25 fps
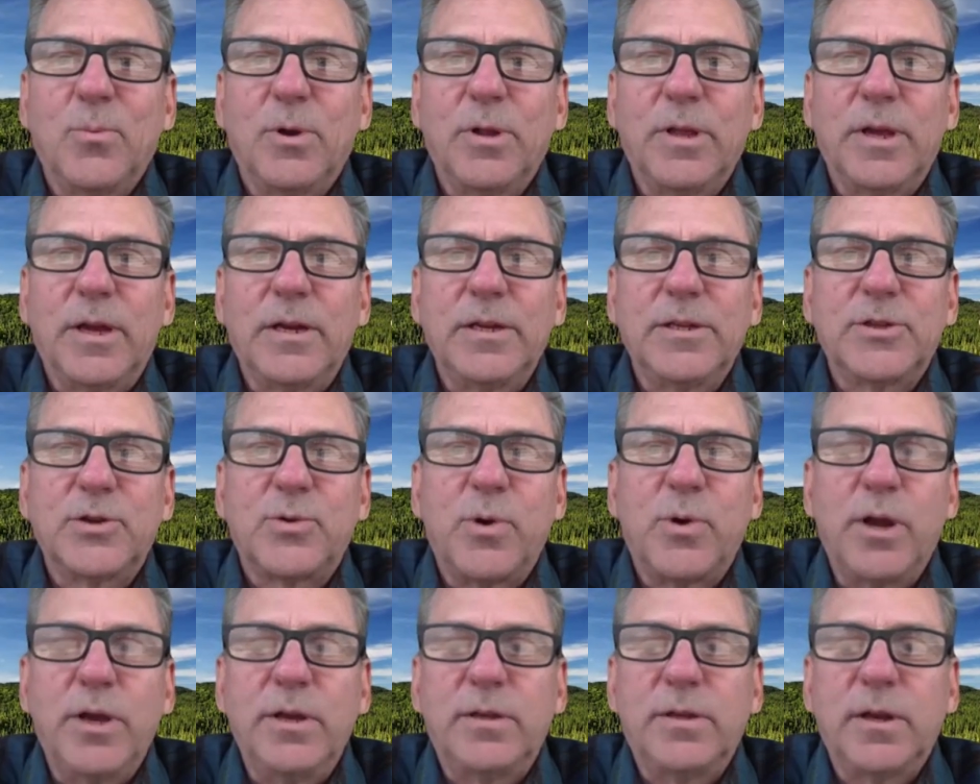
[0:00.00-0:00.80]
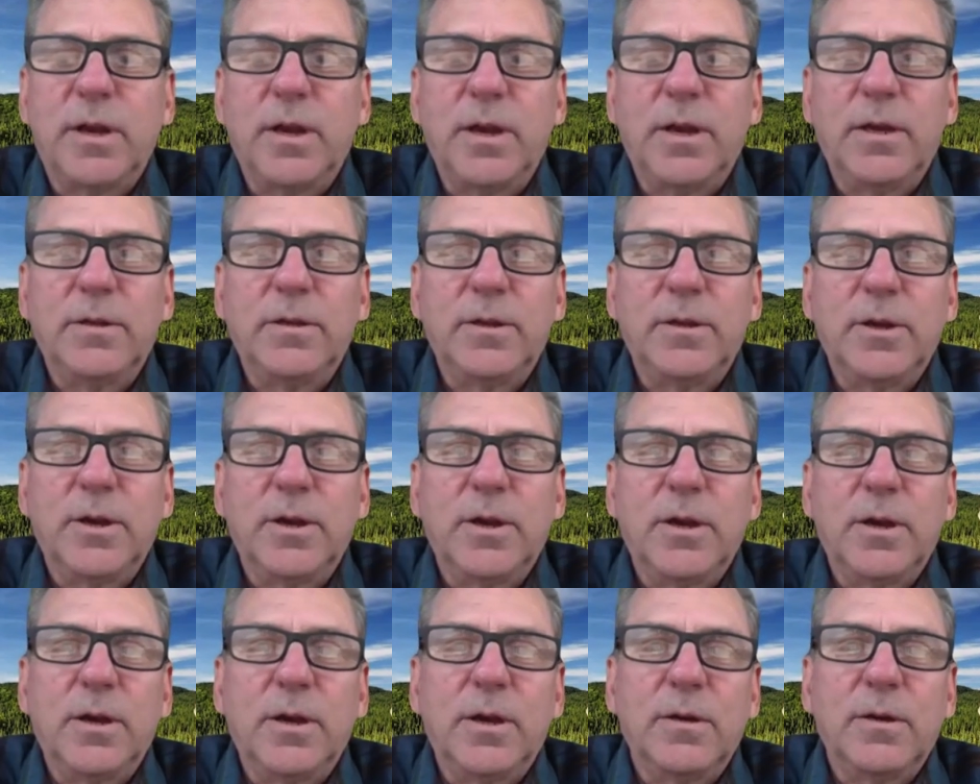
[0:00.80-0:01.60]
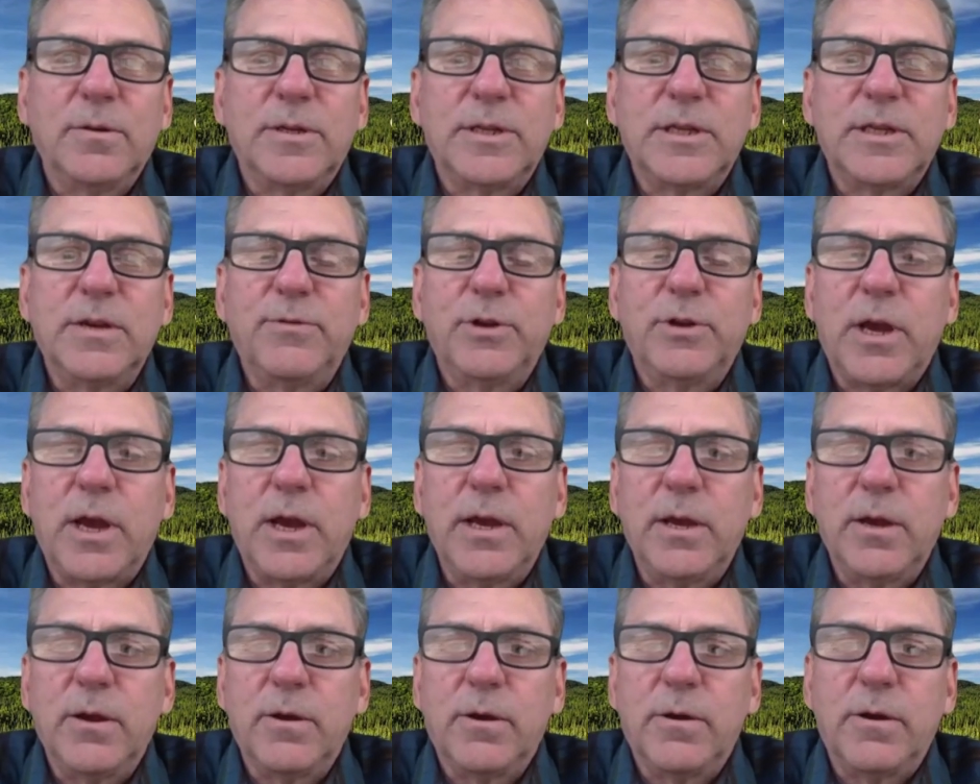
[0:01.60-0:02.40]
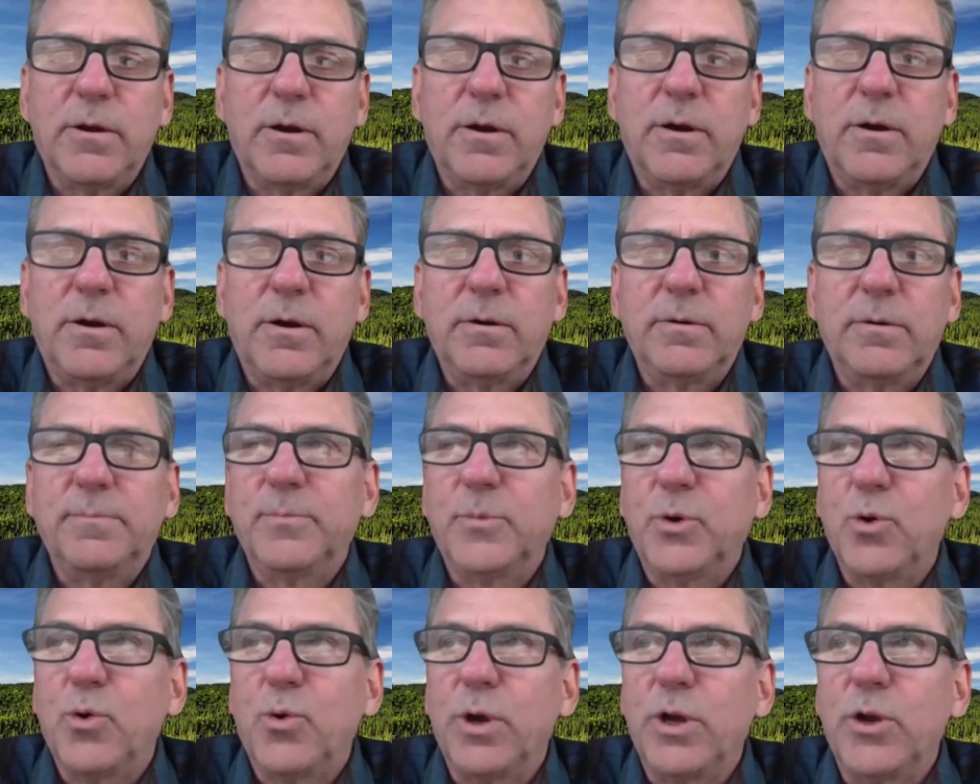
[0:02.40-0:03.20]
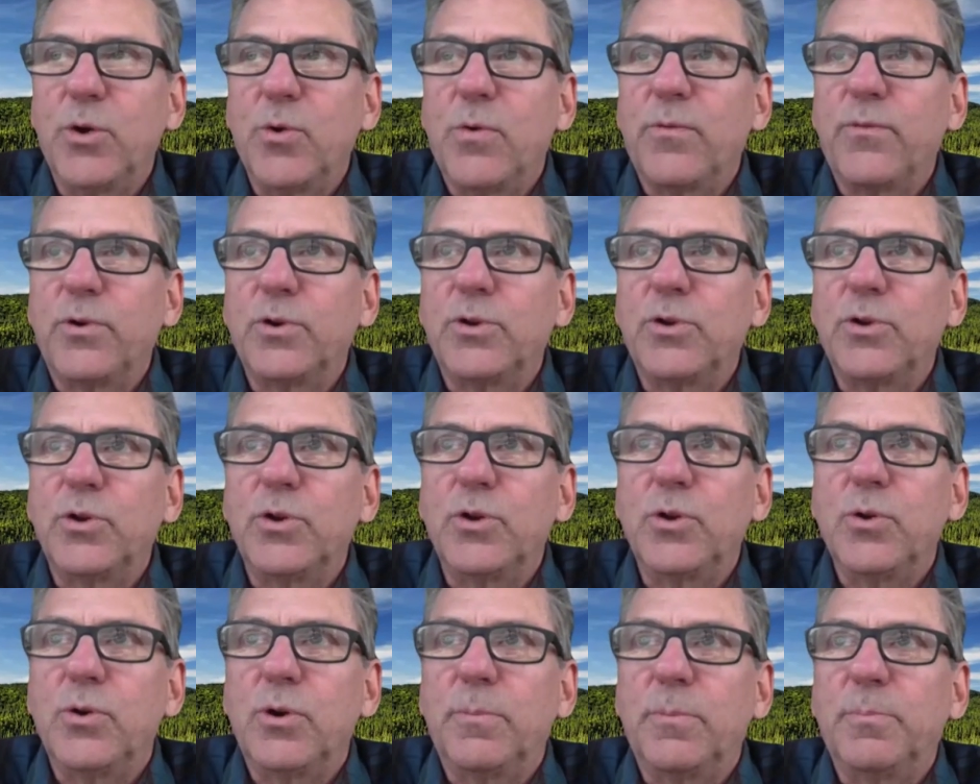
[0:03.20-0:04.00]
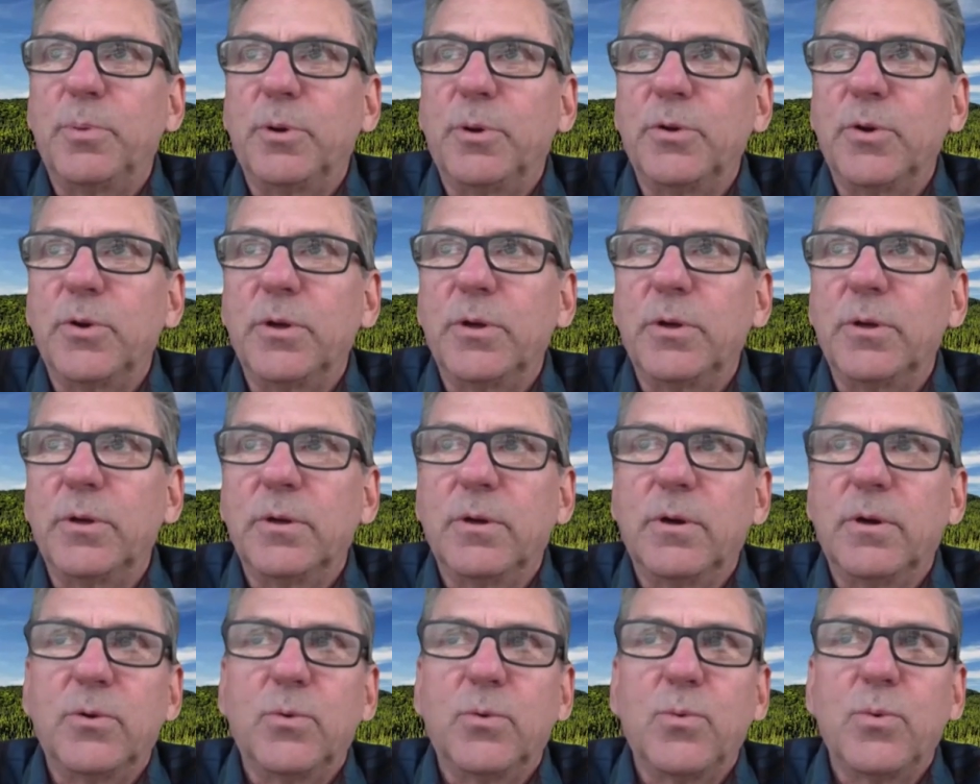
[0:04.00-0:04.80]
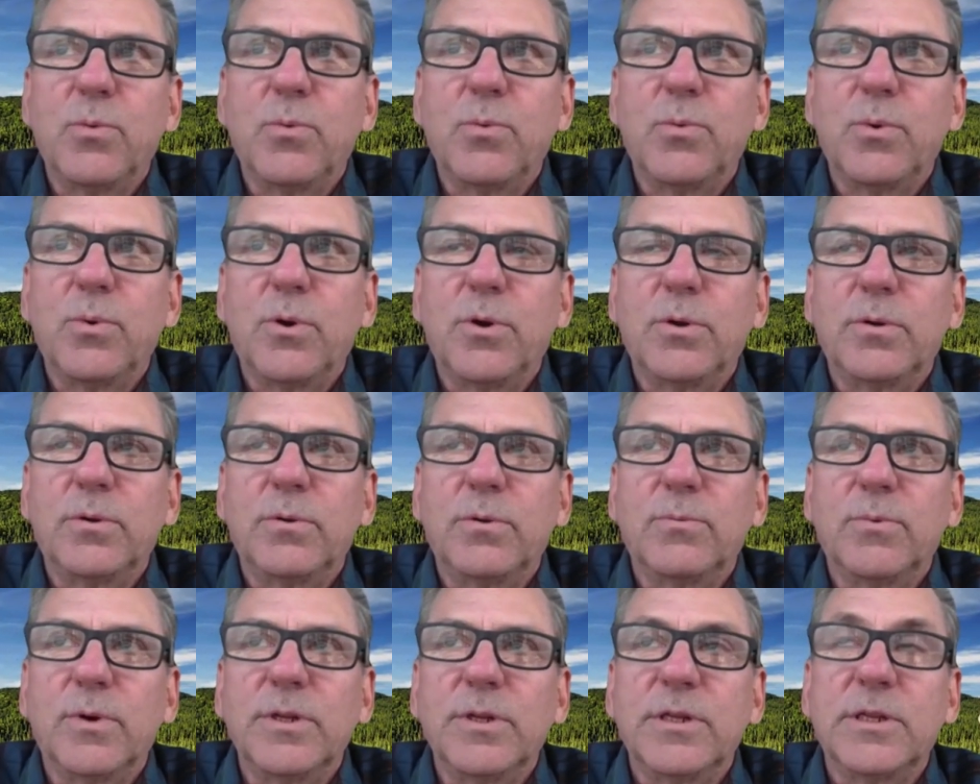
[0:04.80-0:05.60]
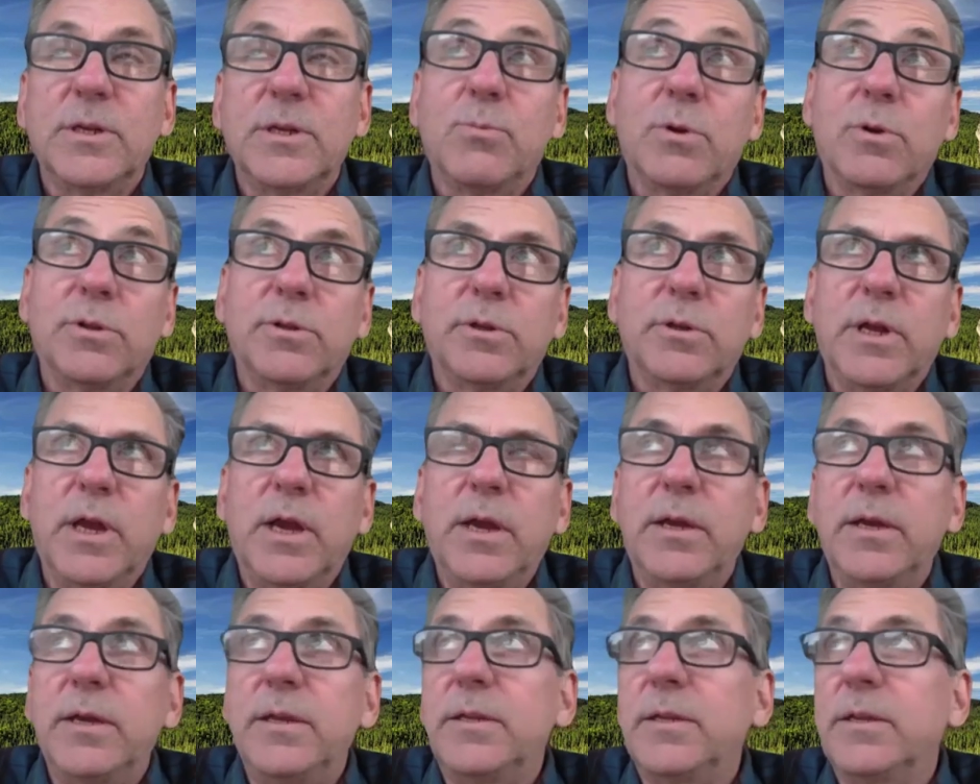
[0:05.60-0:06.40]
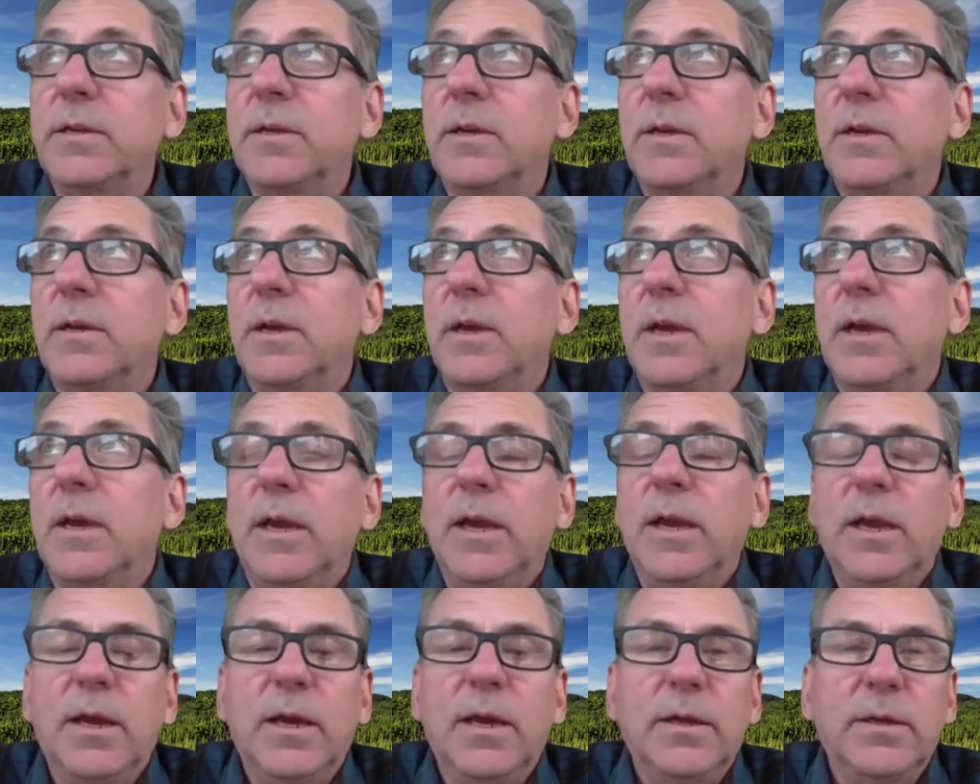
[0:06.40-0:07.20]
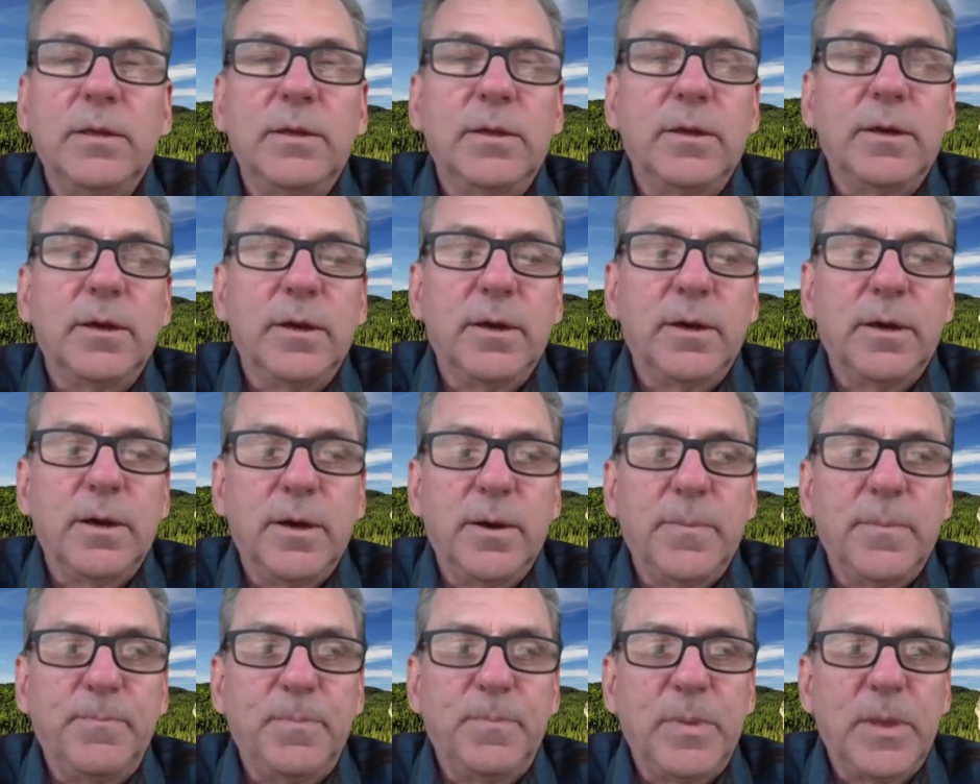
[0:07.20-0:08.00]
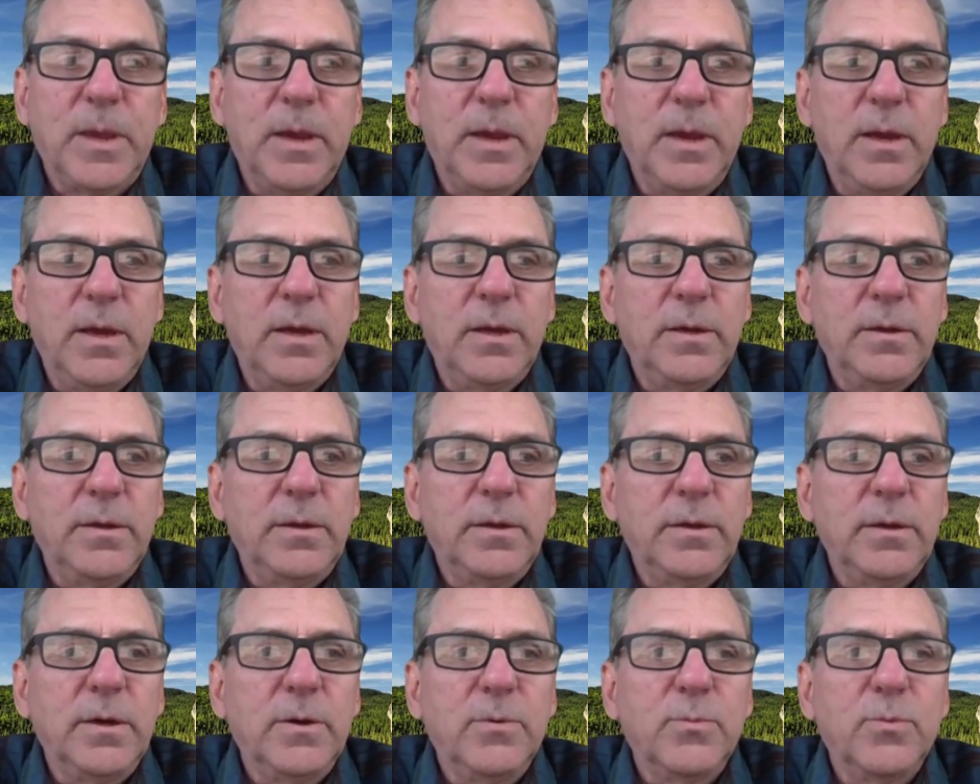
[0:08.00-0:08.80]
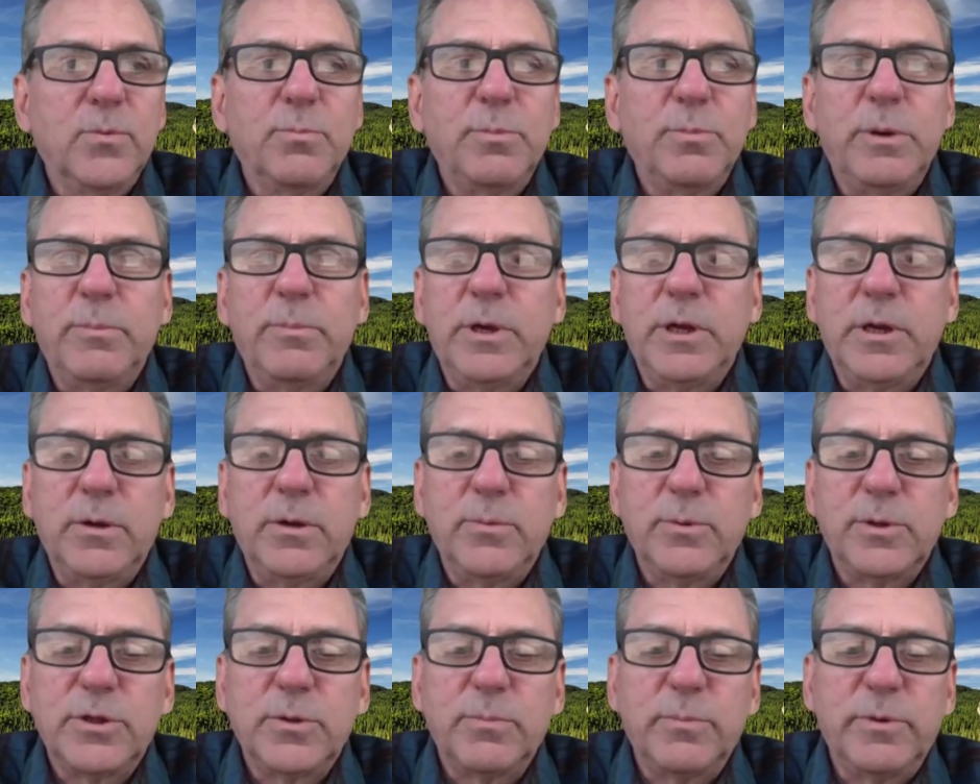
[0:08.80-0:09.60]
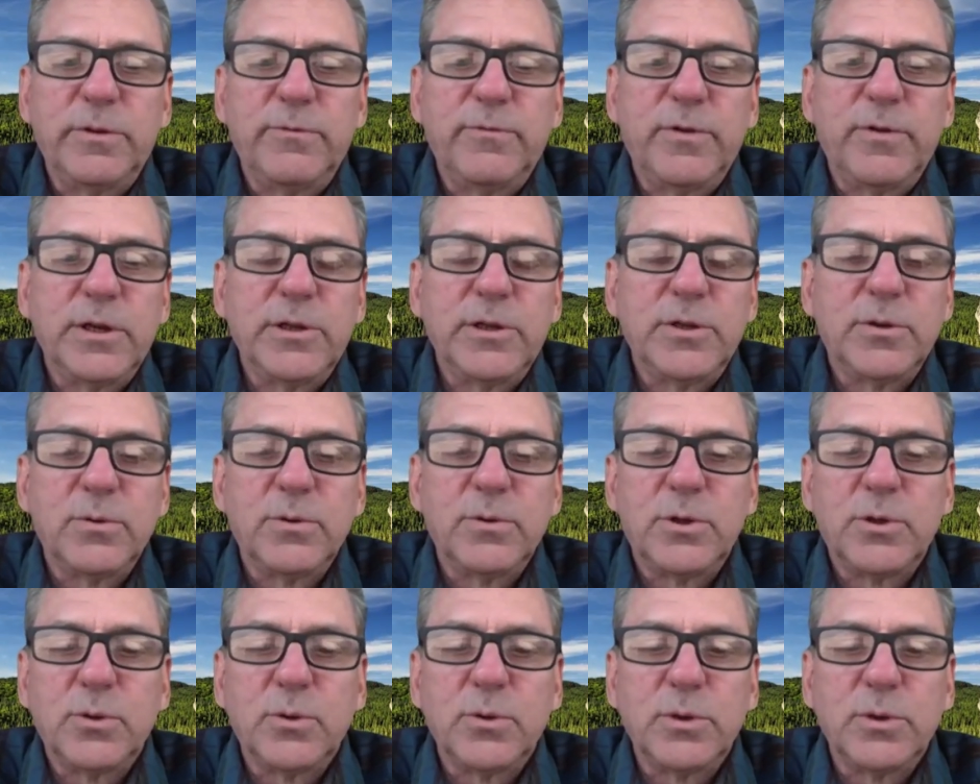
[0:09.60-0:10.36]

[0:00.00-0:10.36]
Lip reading: Well, that is great. And Steve and I are going over to Europe on Wednesday, well, tonight, and we'll be meeting with some investors.